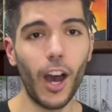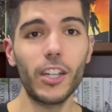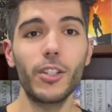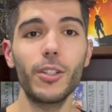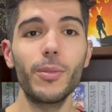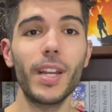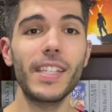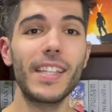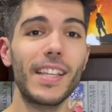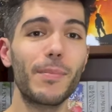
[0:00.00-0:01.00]
On
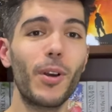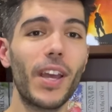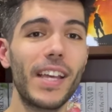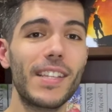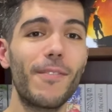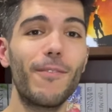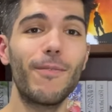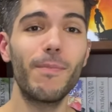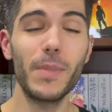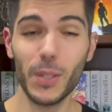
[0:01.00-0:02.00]
Goodreads, this book has a
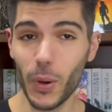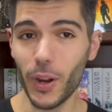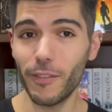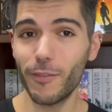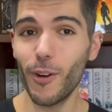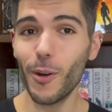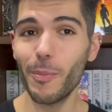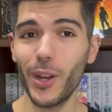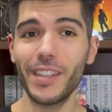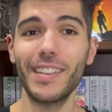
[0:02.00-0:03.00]
score of four
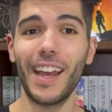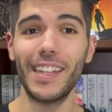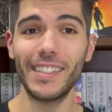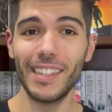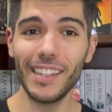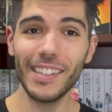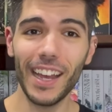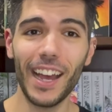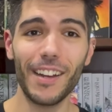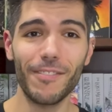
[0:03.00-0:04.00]
point one nine
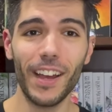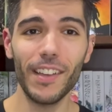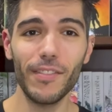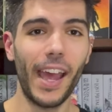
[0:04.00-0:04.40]
out of five,